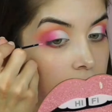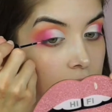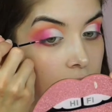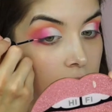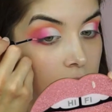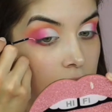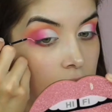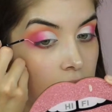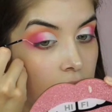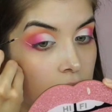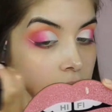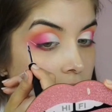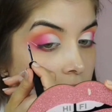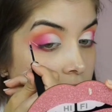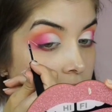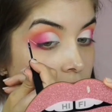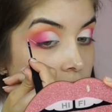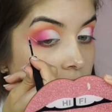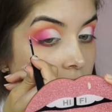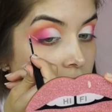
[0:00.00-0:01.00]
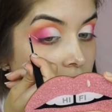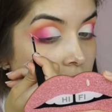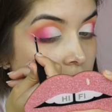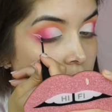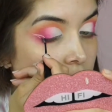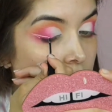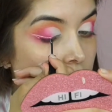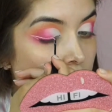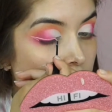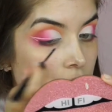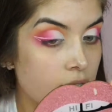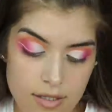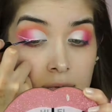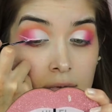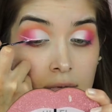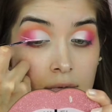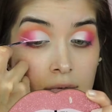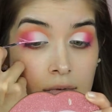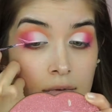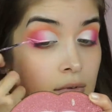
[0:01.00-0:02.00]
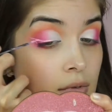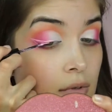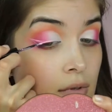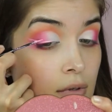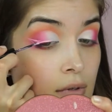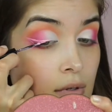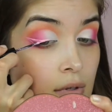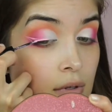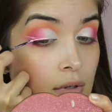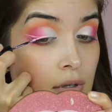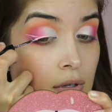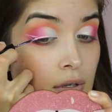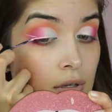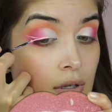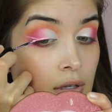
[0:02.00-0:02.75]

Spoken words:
and we're going to go ahead and draw a cat eye with that.